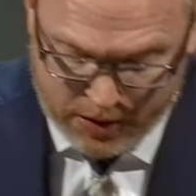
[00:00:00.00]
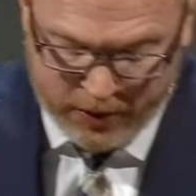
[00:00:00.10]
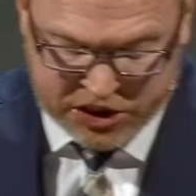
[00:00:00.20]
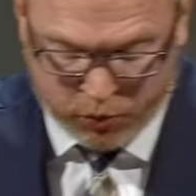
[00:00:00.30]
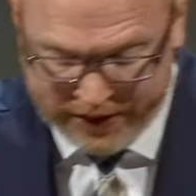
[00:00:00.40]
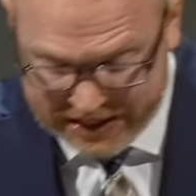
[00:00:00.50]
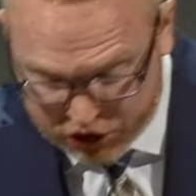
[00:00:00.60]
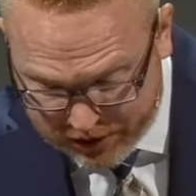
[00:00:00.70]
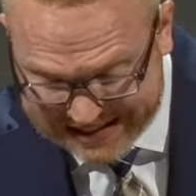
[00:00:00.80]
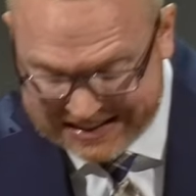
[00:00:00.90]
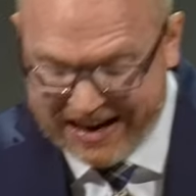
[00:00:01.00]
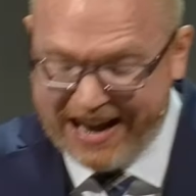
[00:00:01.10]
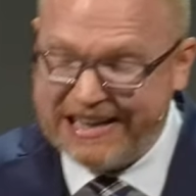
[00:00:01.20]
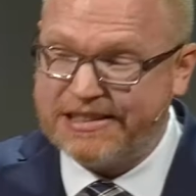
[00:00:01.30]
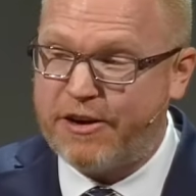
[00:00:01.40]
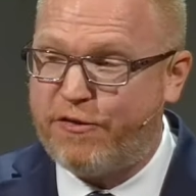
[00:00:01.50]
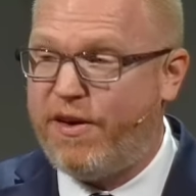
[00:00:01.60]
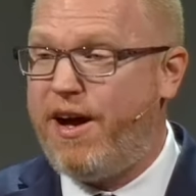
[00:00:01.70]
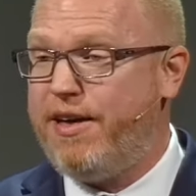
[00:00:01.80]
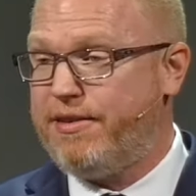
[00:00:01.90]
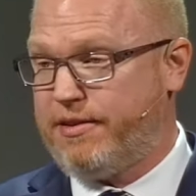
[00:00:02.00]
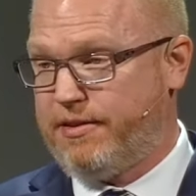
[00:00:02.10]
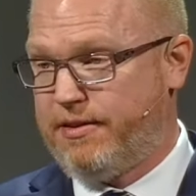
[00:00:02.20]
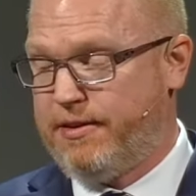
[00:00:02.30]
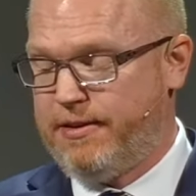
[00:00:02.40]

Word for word: by which we address God as our Father.